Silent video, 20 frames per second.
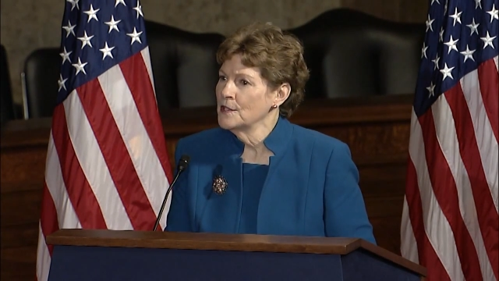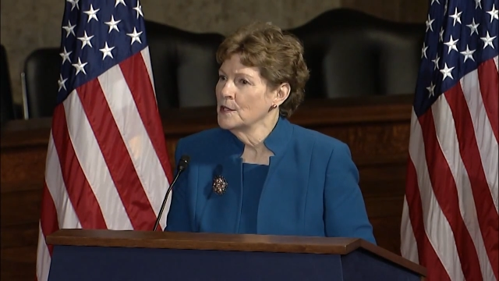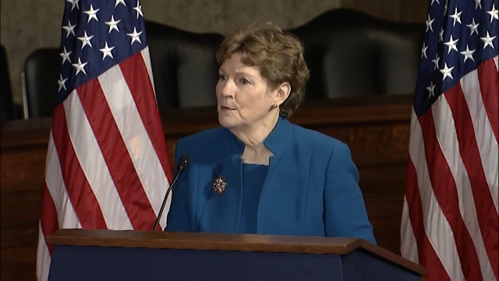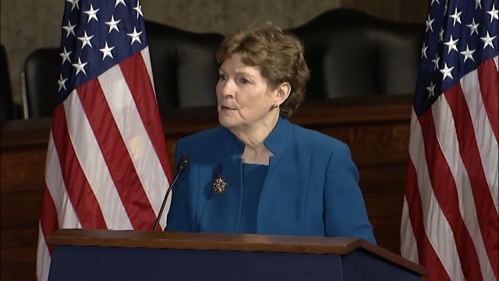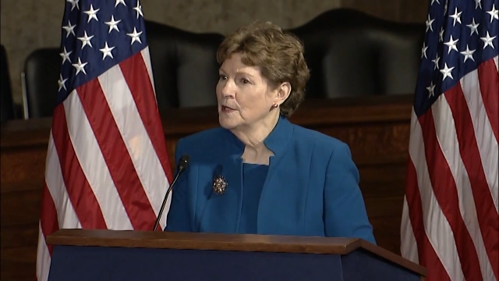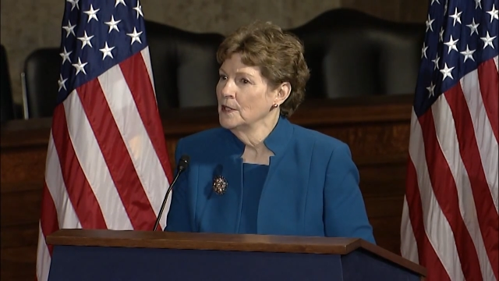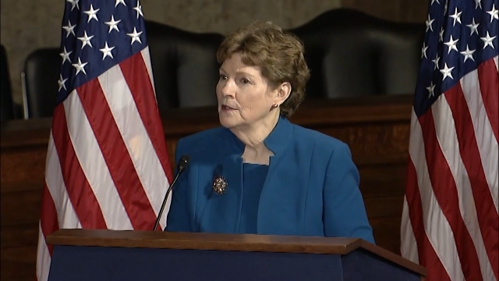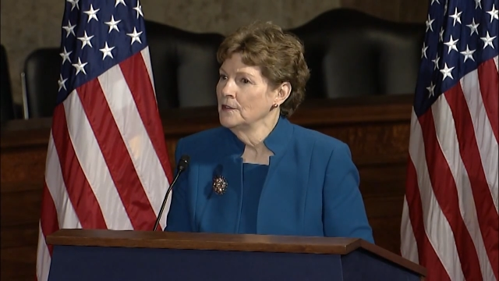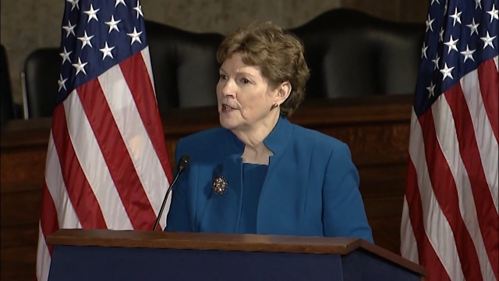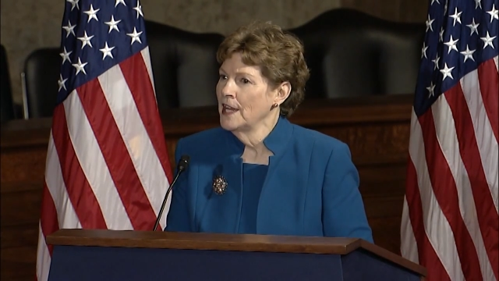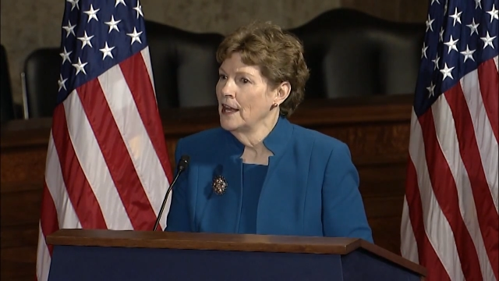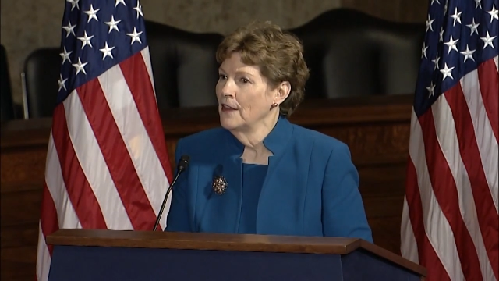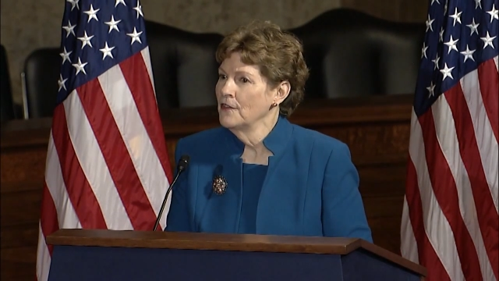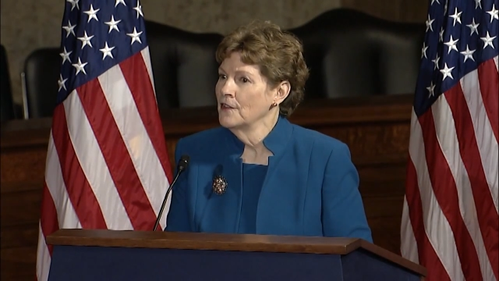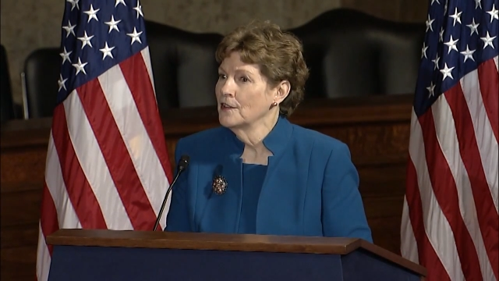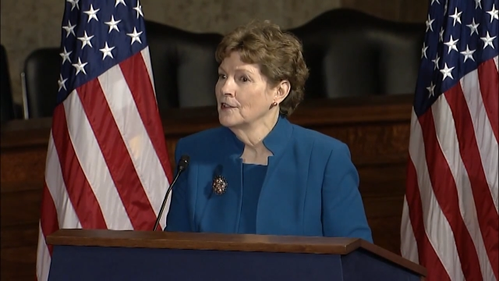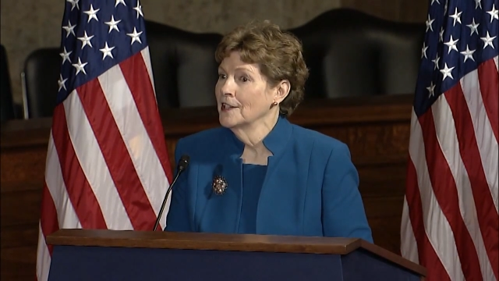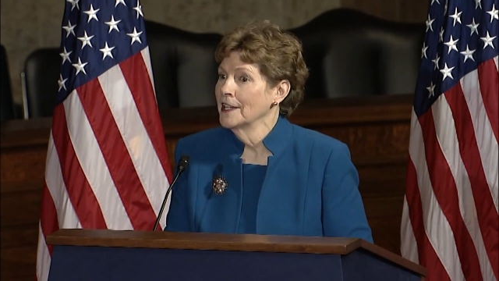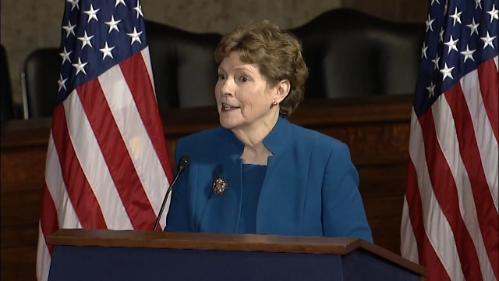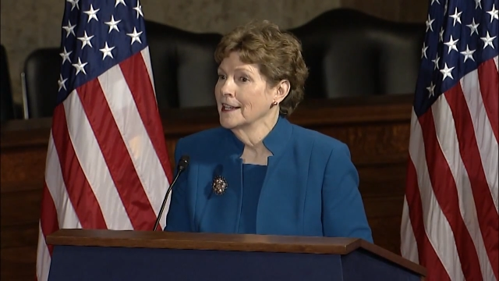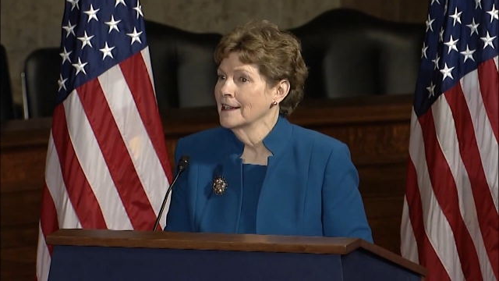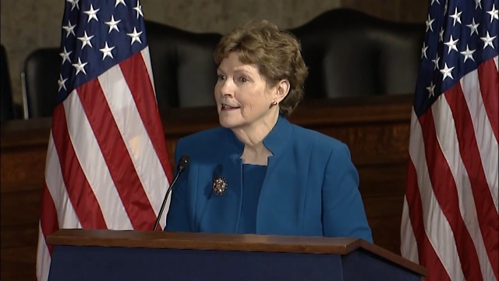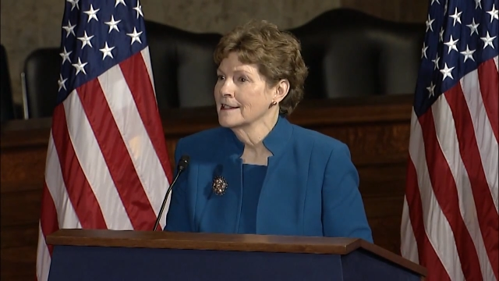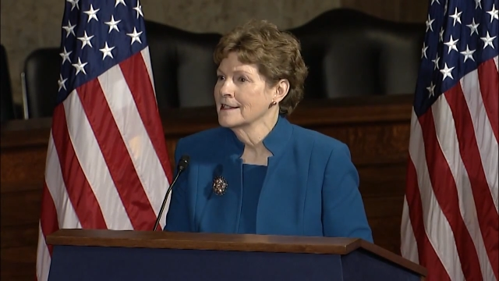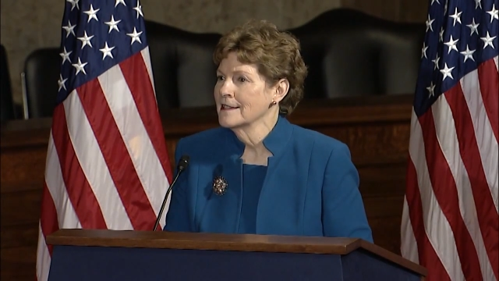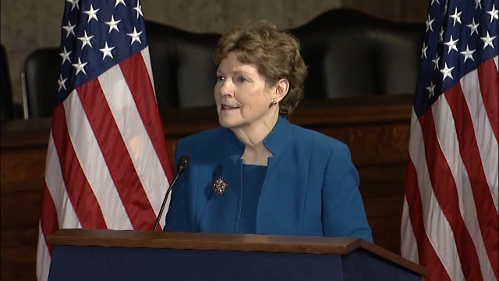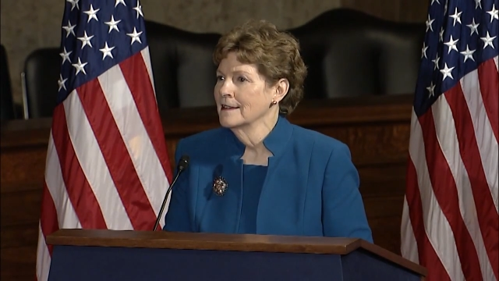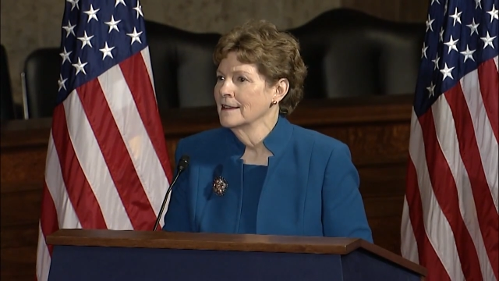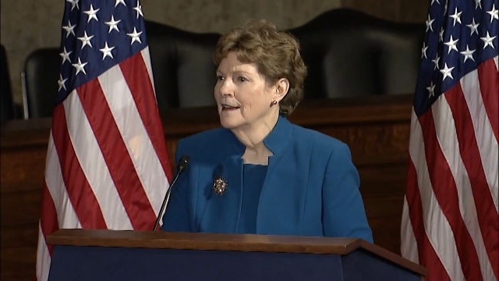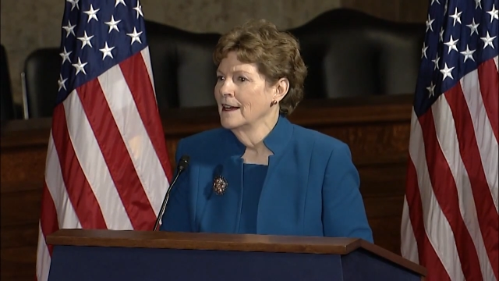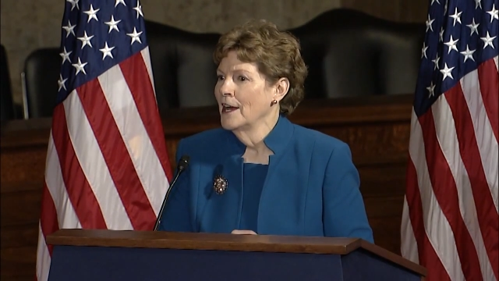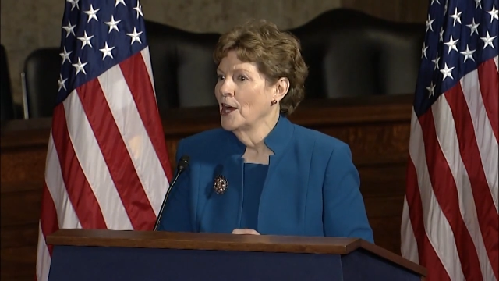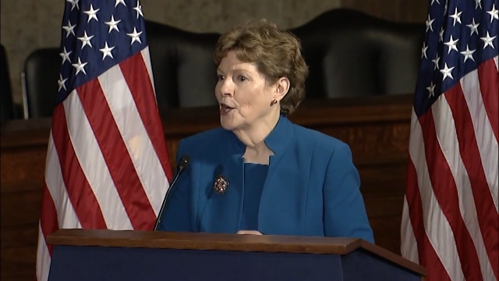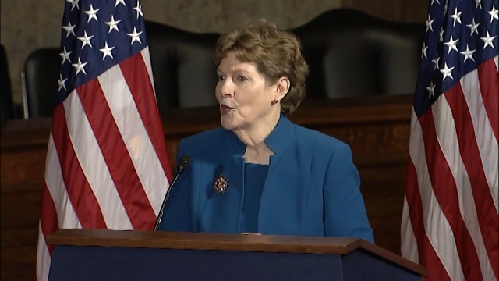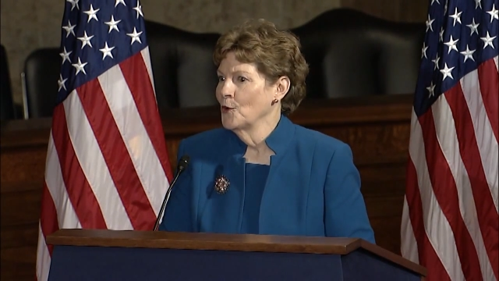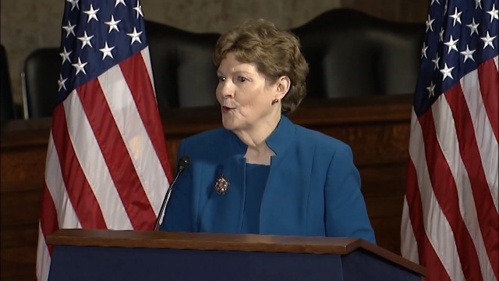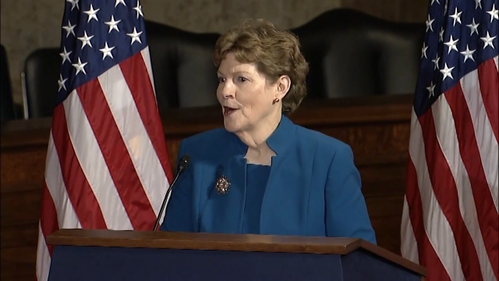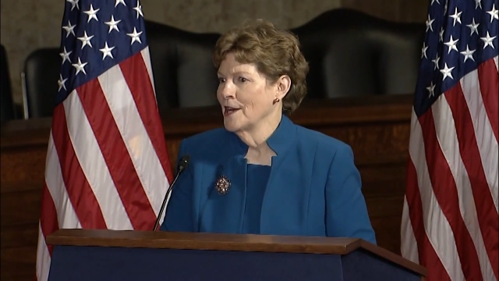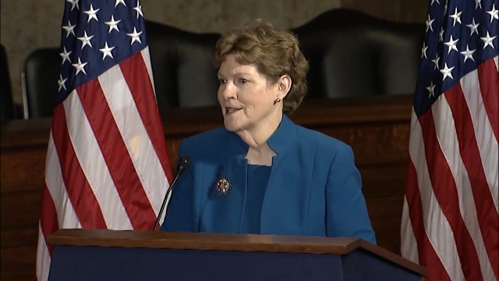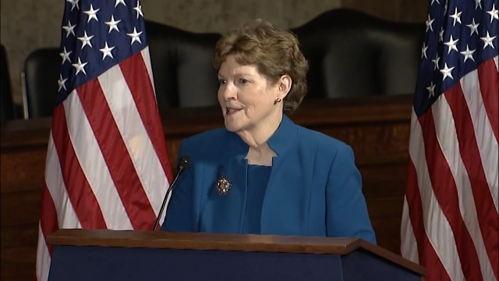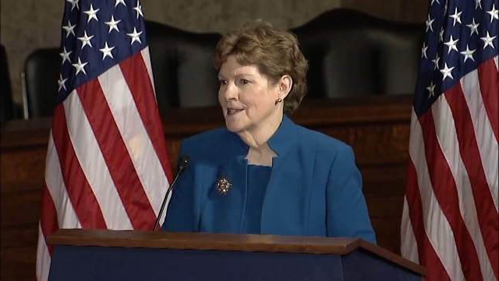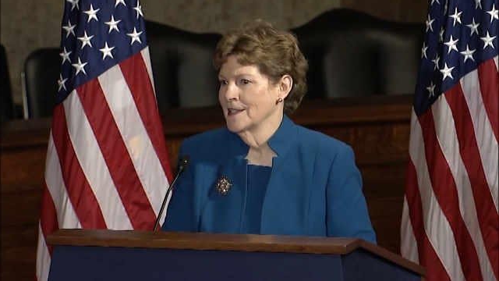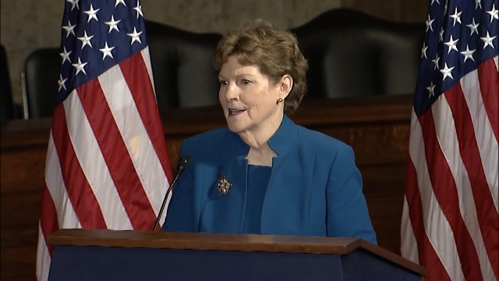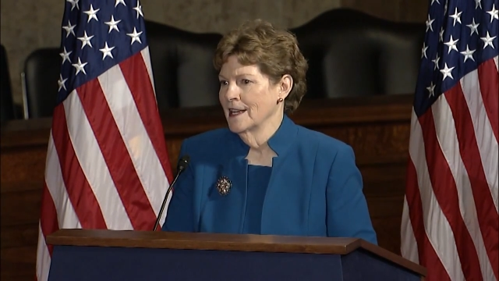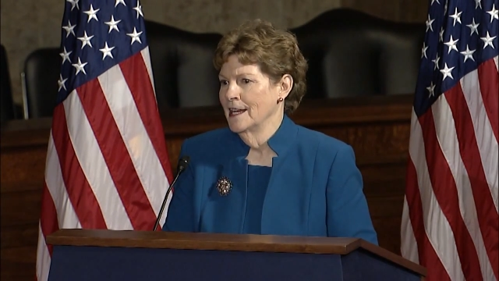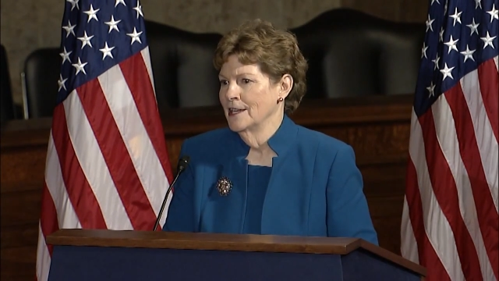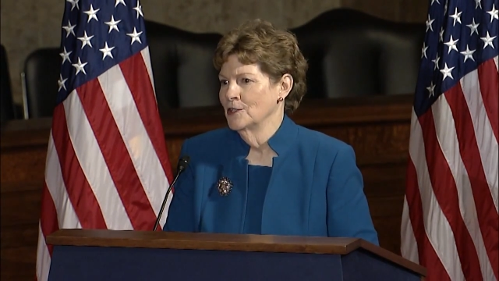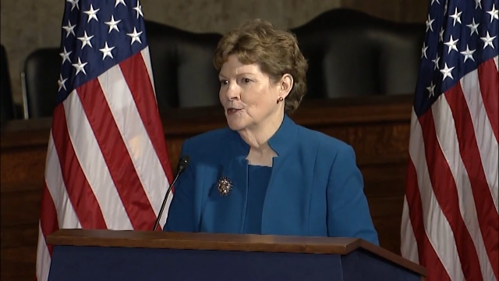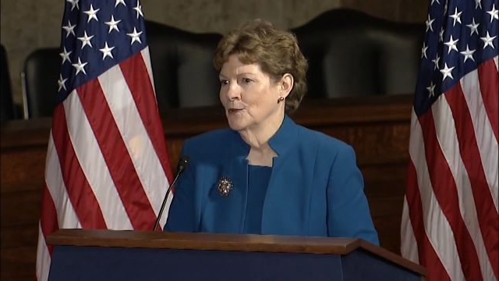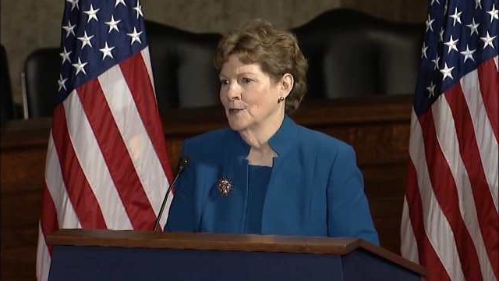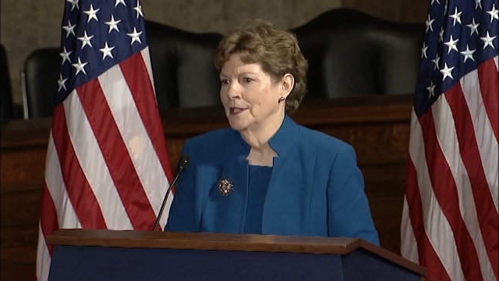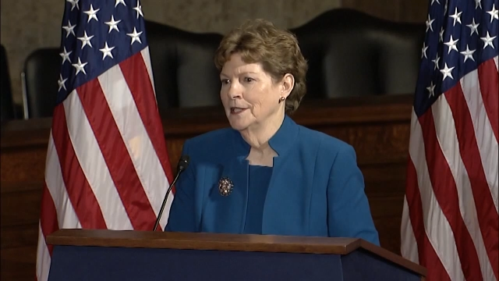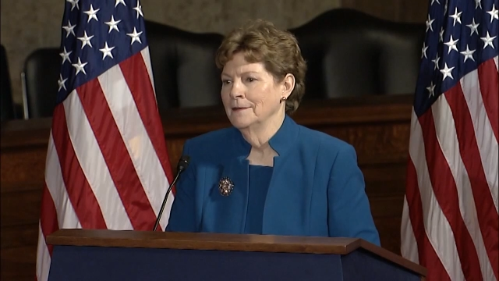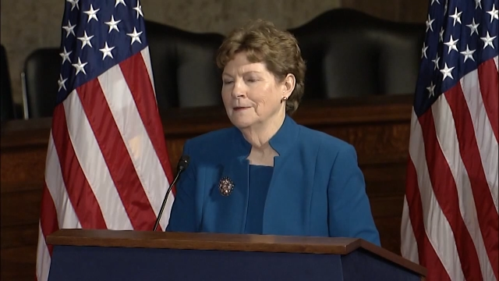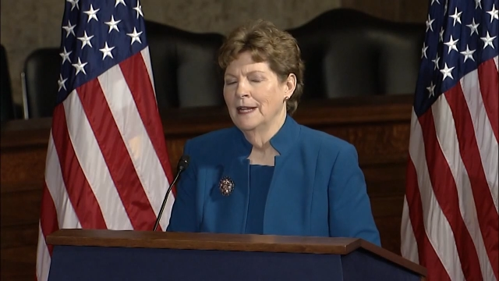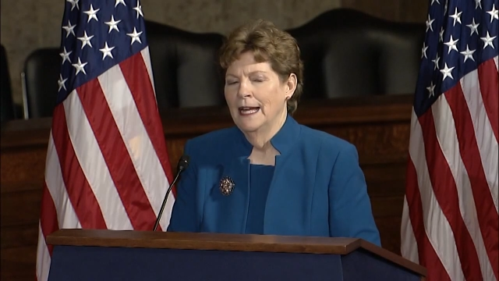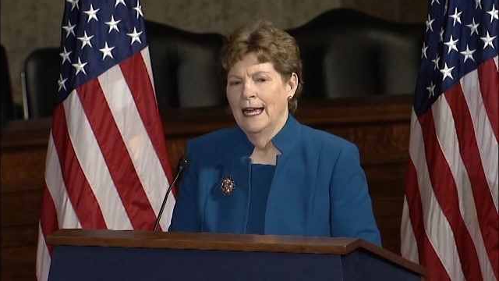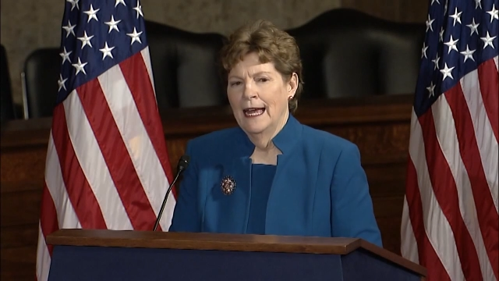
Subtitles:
to build health clinics across the country.